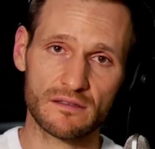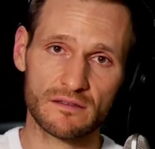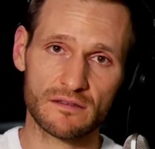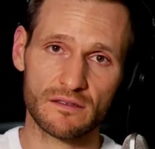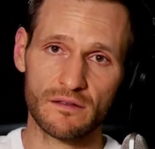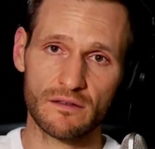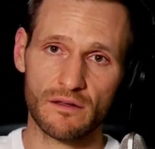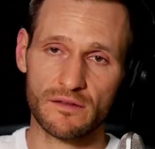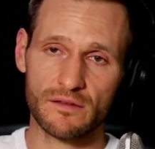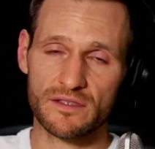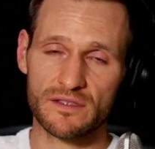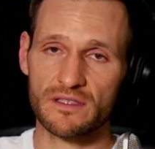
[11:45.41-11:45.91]

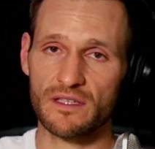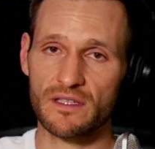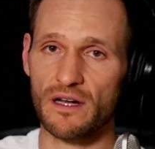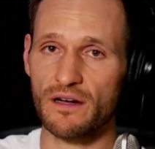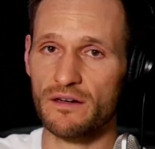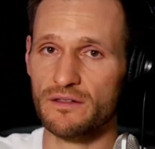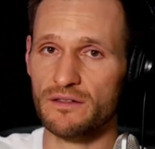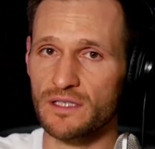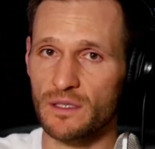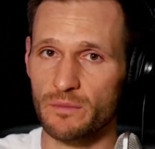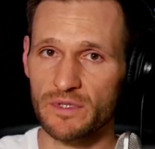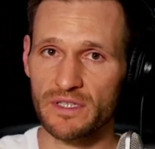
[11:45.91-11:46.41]
there aren't
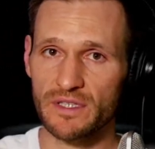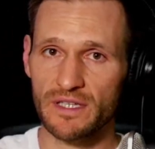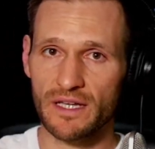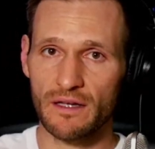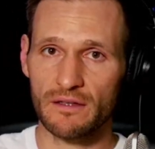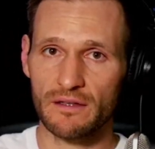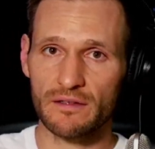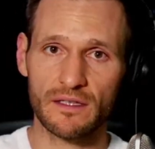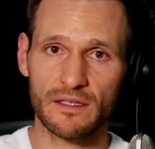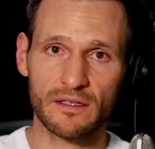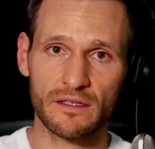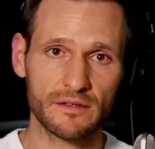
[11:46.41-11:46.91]
stairs up and
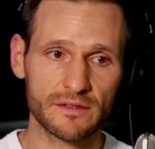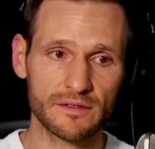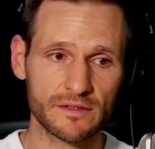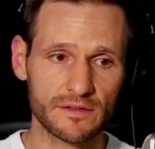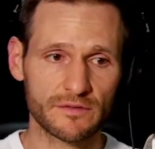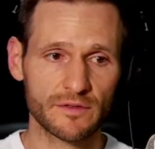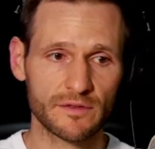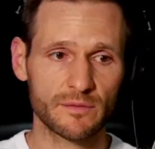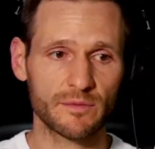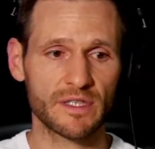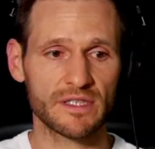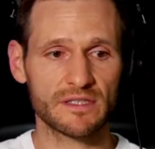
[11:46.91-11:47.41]
down the hills
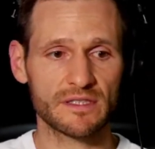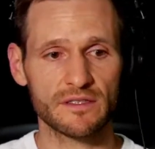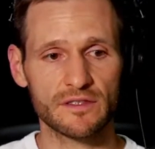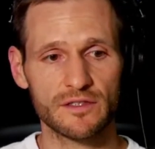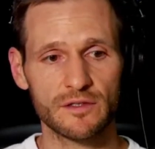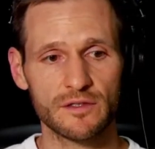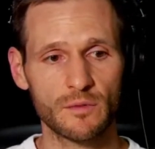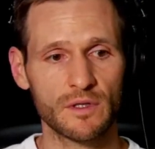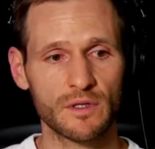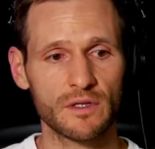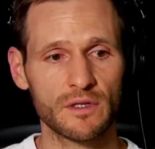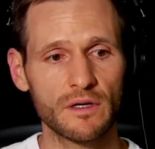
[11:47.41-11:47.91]
of the places
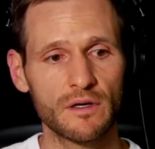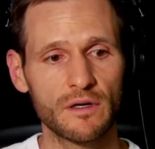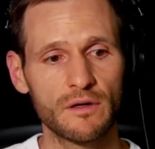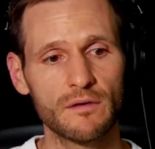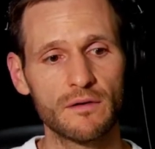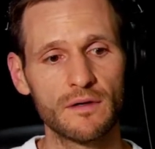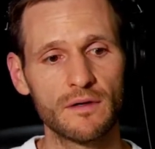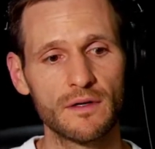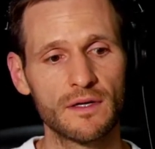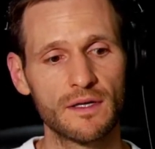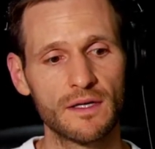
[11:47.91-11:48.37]
you want to go.